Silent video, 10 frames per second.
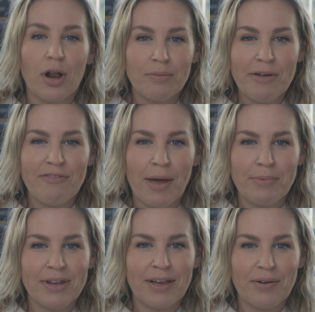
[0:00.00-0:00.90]
not on my vibe
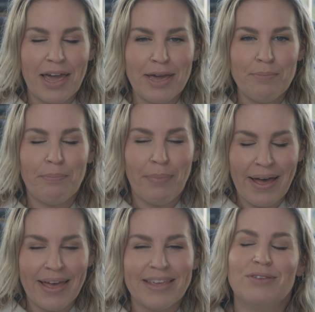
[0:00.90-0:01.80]
today, okay?
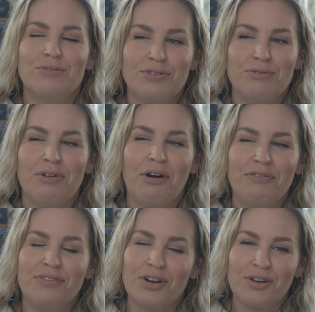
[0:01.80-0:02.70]
But you do know
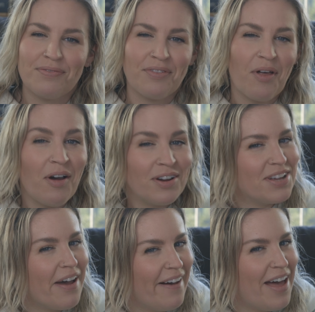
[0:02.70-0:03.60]
if you're a long
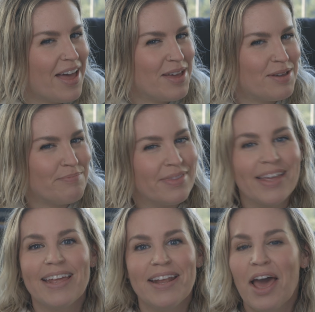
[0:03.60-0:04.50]
time
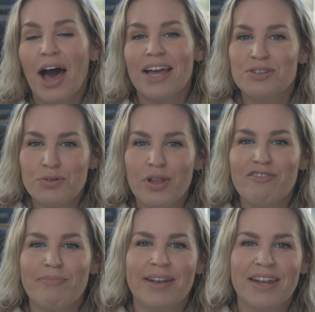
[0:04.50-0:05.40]
that I do
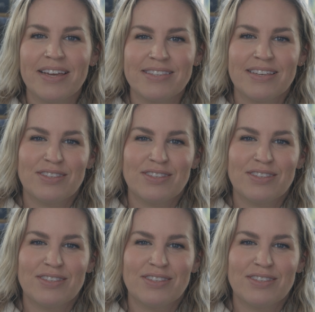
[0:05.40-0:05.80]
love Mondays.